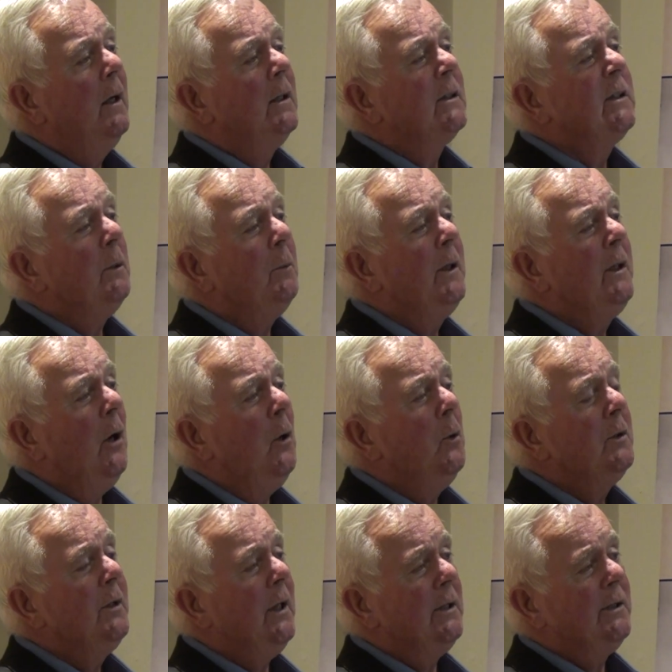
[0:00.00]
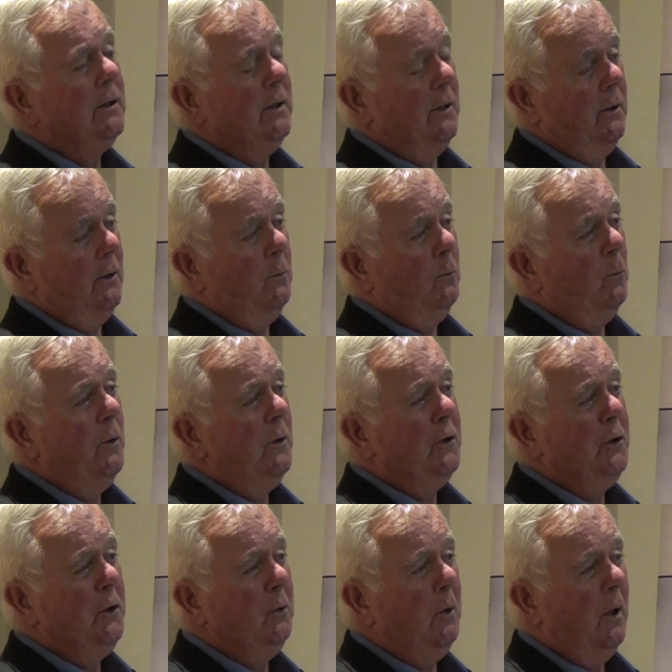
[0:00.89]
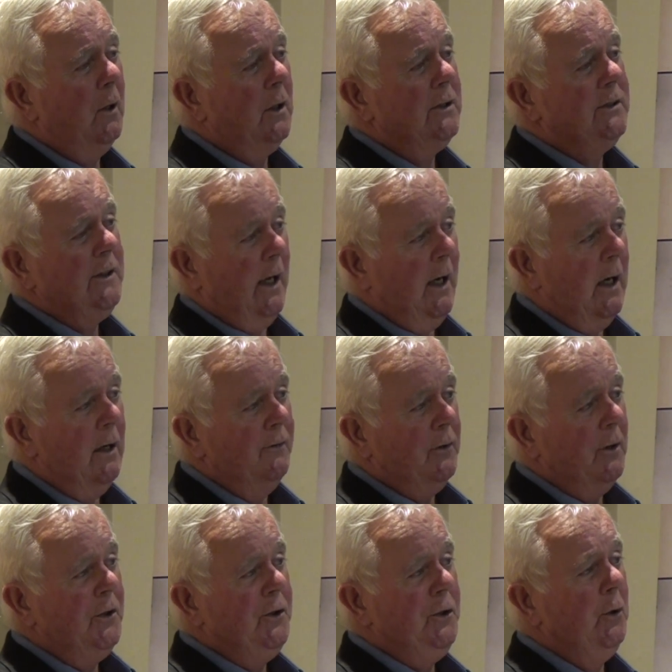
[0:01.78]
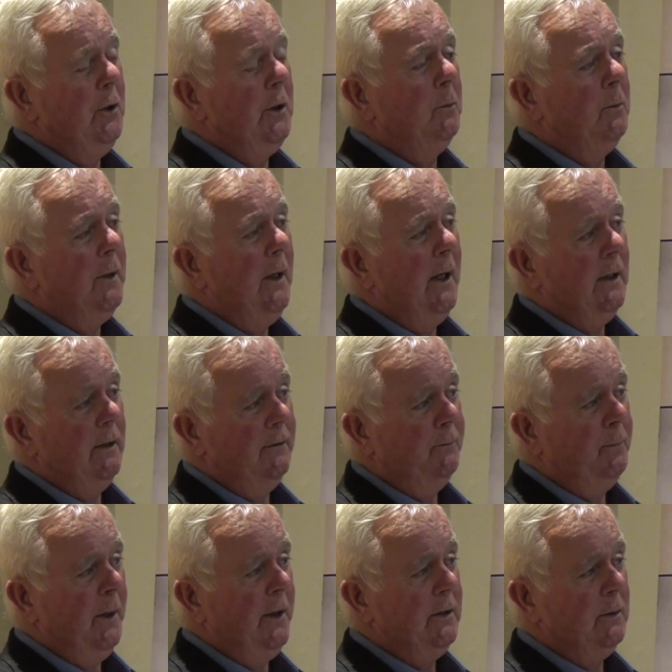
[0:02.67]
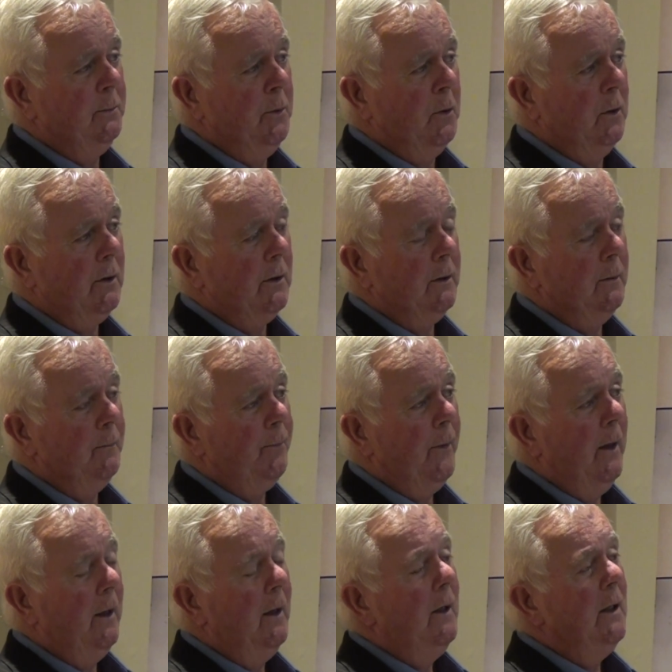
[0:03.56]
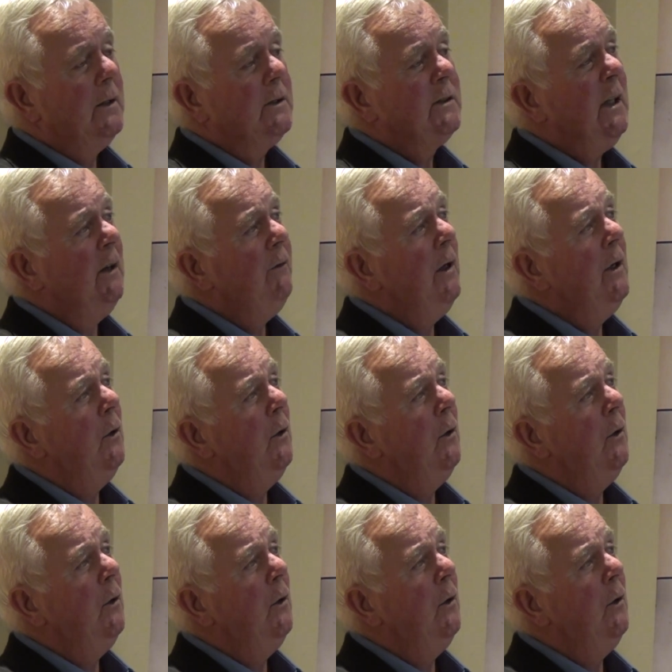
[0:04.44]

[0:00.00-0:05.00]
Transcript: So we know that 1 or 2 hours after the shooting dead of Peter Burke, several